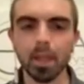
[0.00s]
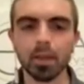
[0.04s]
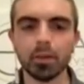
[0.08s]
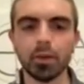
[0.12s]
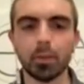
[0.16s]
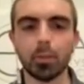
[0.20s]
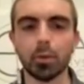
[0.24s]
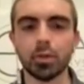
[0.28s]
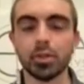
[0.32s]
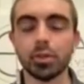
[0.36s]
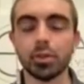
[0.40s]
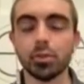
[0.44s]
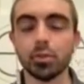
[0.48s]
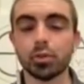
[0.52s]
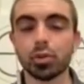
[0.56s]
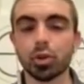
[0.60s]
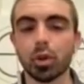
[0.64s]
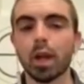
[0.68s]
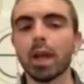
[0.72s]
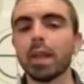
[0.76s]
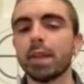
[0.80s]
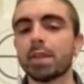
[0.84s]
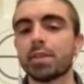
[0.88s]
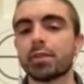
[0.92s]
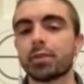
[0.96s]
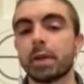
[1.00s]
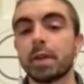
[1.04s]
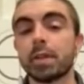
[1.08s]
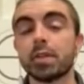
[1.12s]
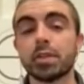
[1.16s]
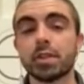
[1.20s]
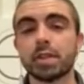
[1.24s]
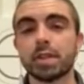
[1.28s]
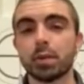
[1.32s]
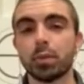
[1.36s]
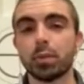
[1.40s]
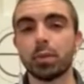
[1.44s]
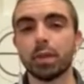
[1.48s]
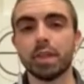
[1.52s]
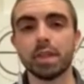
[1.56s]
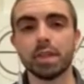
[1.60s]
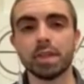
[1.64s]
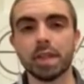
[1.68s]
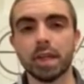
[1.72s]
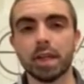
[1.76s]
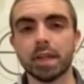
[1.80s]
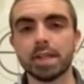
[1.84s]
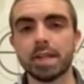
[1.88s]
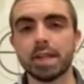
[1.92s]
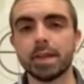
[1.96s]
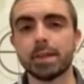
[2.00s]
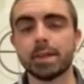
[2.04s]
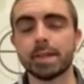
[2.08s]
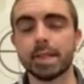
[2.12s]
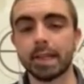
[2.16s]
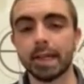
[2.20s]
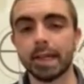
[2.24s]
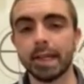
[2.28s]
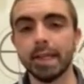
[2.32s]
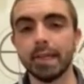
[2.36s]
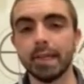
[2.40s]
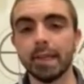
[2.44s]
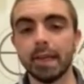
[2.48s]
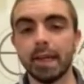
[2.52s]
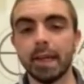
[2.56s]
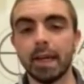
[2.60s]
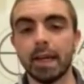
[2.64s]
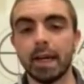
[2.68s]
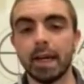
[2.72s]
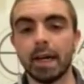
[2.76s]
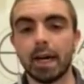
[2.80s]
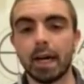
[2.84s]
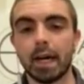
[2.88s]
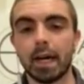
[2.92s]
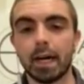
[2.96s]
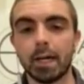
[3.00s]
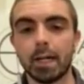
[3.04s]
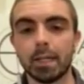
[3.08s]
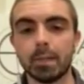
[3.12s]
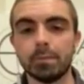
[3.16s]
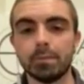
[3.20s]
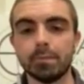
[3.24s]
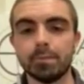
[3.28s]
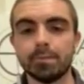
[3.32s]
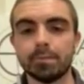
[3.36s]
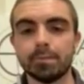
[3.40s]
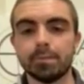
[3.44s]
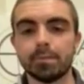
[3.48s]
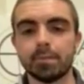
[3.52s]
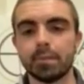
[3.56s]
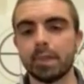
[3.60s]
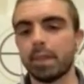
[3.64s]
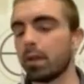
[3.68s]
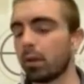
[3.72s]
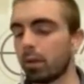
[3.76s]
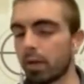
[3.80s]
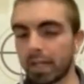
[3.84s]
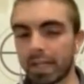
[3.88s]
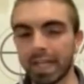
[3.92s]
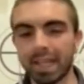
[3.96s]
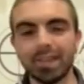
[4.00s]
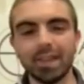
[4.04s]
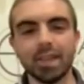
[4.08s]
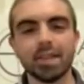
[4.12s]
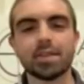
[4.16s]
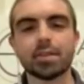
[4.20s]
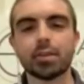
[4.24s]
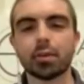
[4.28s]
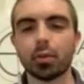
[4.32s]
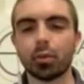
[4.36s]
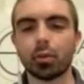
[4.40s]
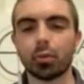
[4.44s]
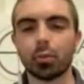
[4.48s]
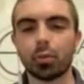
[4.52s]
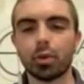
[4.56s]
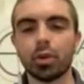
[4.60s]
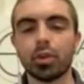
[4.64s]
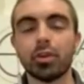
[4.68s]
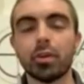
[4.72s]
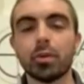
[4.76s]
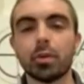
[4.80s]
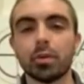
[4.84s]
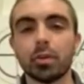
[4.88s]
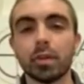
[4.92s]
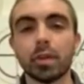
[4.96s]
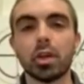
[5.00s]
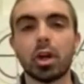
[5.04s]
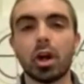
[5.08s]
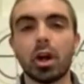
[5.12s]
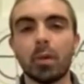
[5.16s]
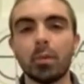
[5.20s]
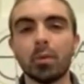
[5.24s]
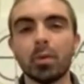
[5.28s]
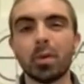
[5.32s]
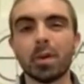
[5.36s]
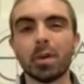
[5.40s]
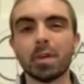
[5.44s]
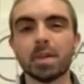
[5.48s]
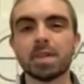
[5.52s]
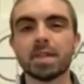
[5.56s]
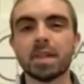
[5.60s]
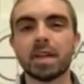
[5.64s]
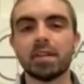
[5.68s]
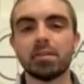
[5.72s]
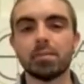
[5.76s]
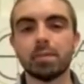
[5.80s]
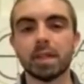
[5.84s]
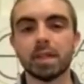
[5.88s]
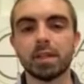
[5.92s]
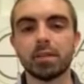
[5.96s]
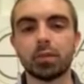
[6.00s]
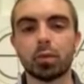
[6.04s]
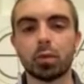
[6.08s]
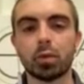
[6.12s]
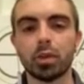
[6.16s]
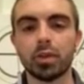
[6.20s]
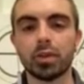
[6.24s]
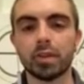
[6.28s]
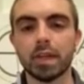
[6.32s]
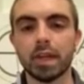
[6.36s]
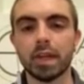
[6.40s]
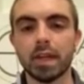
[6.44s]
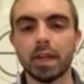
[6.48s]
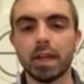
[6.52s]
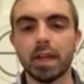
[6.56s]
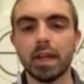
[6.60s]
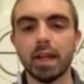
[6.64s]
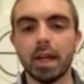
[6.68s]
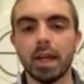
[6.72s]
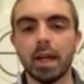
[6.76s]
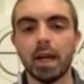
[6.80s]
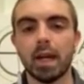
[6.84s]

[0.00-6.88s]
Number two, try the stretches that we discussed here tonight. You know, again, these are the really, really common ones that I've picked for you today.